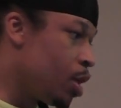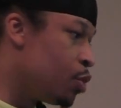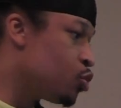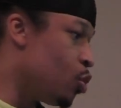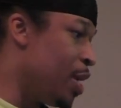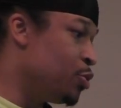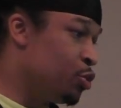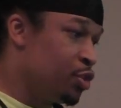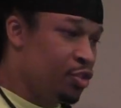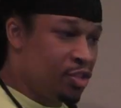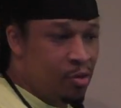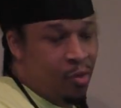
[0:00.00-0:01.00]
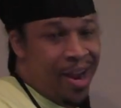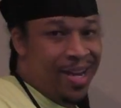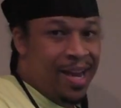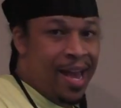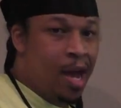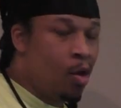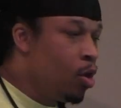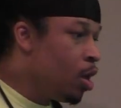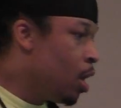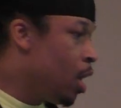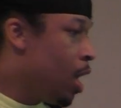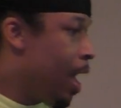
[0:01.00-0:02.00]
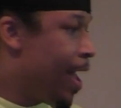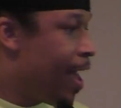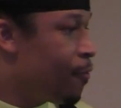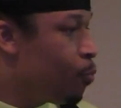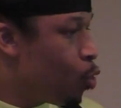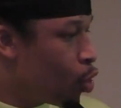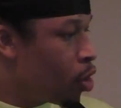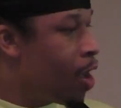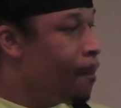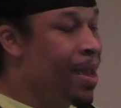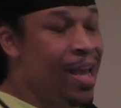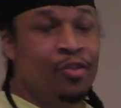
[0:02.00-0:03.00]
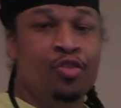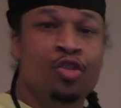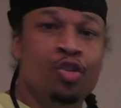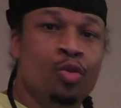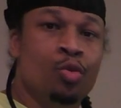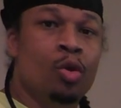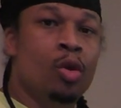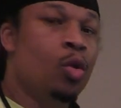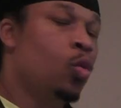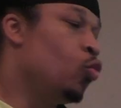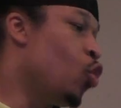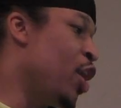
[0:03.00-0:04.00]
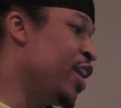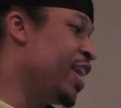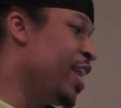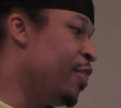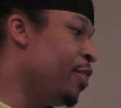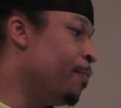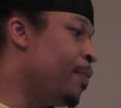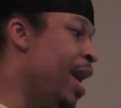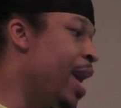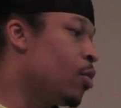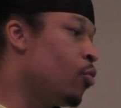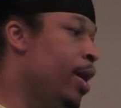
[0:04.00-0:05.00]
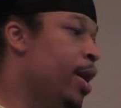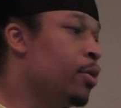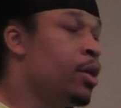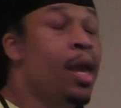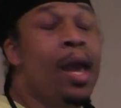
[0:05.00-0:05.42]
So as you can see right now, I have Mortal Kombat 2 running in the background.